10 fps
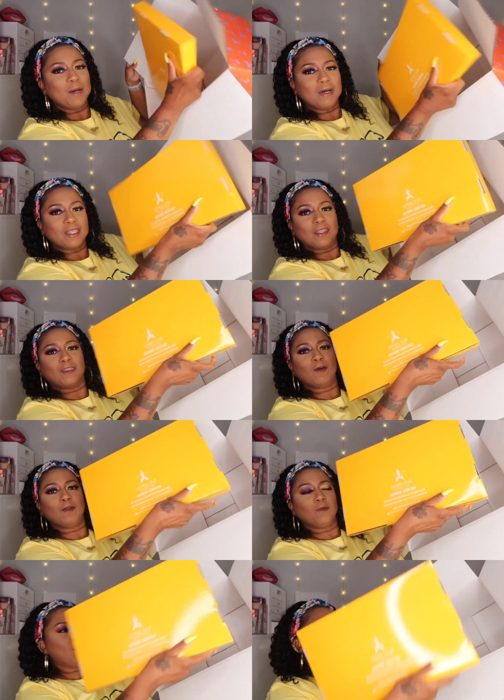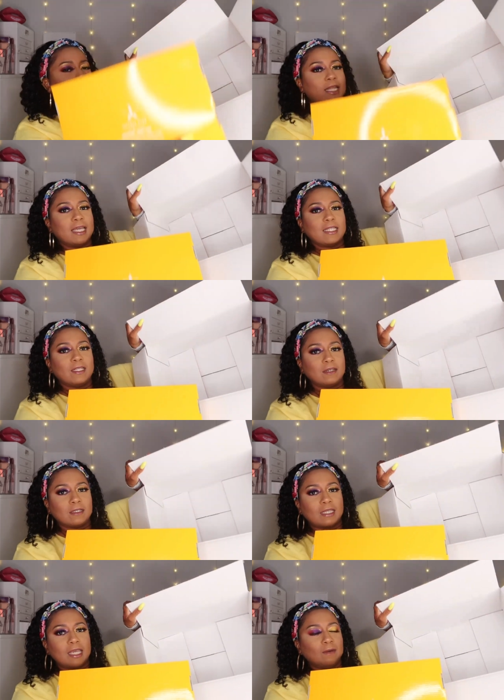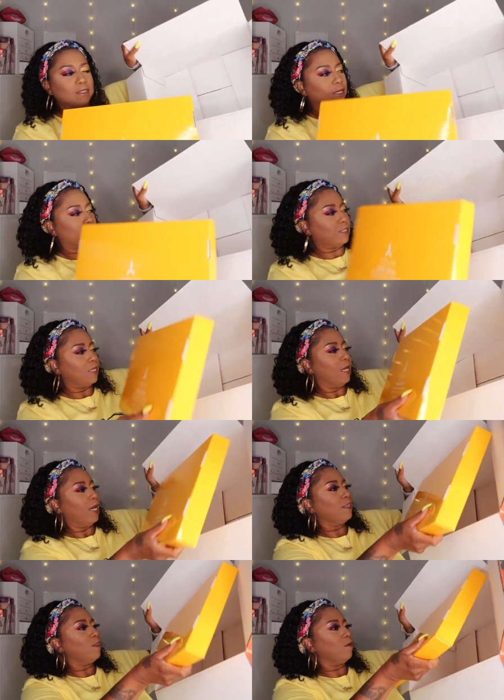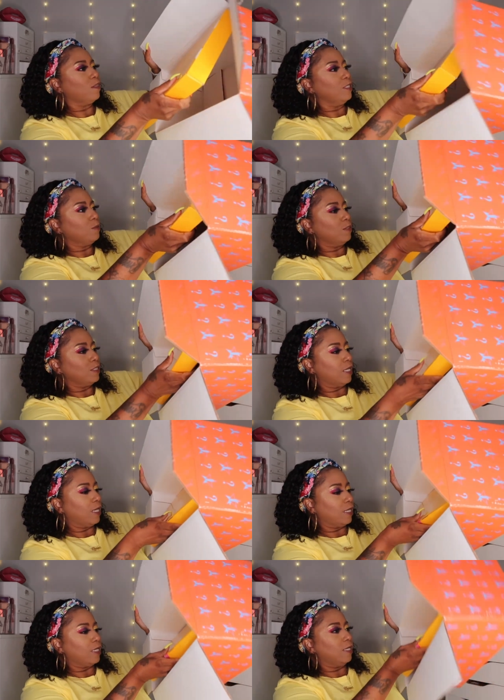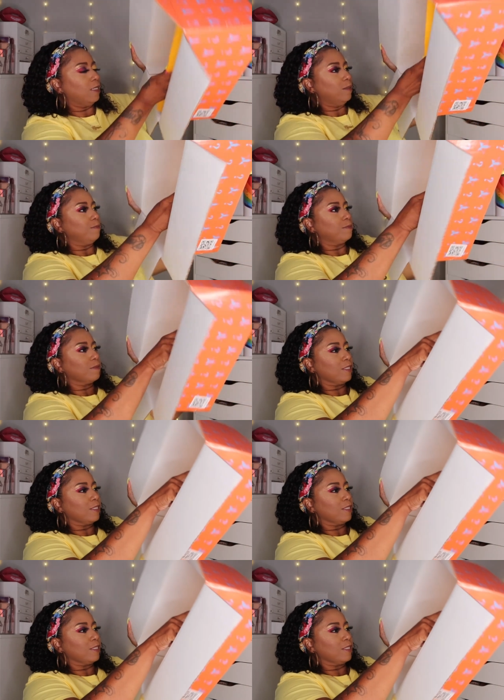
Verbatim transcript: I'm about to throw away the last, look, now it's empty. I thought this was like, um,